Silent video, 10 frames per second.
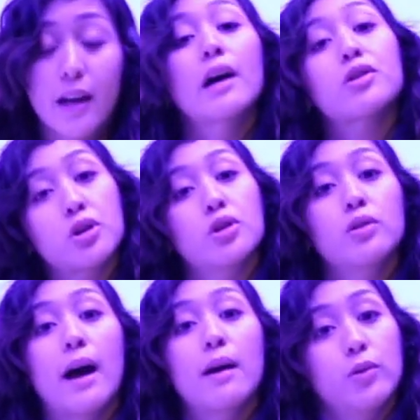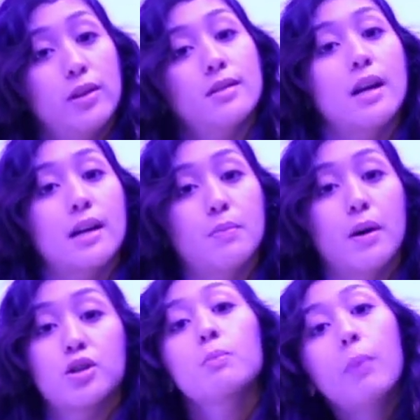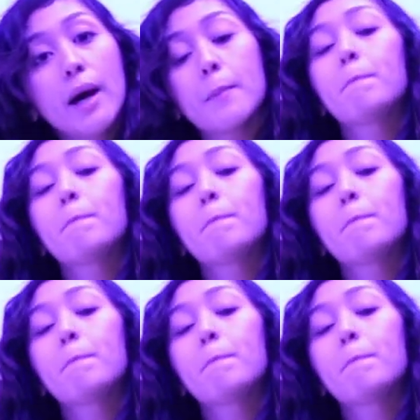Okay, and I'll show you that with this next punch.